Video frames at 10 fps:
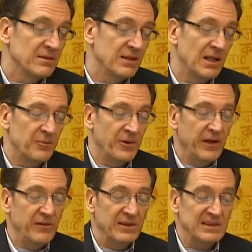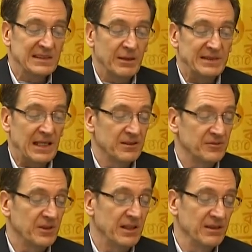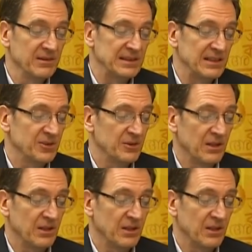the librarian steps out of her heels into